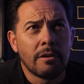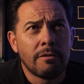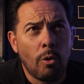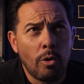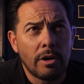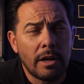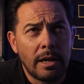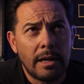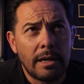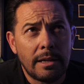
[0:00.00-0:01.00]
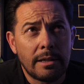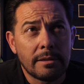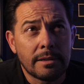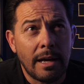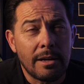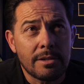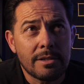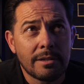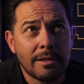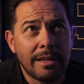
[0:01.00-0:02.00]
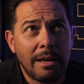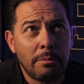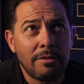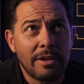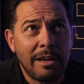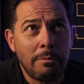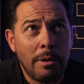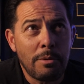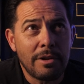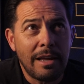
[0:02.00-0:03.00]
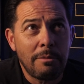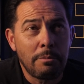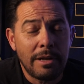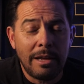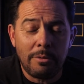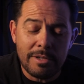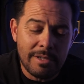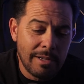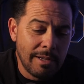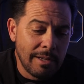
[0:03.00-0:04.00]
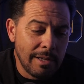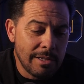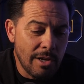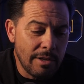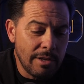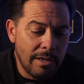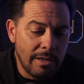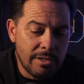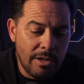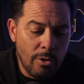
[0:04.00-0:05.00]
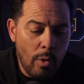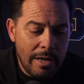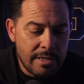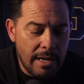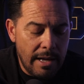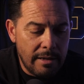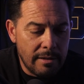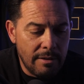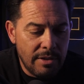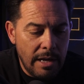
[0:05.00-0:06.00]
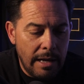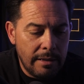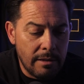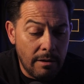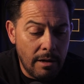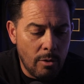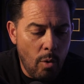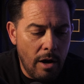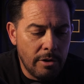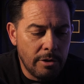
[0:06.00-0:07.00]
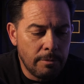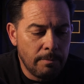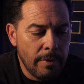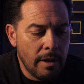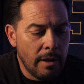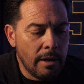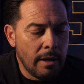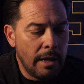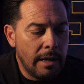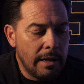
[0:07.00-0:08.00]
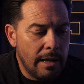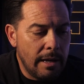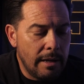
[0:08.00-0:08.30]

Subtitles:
Fort, I can't believe I can't remember the name, but anyways, it's on the west side of the island on Oahu, and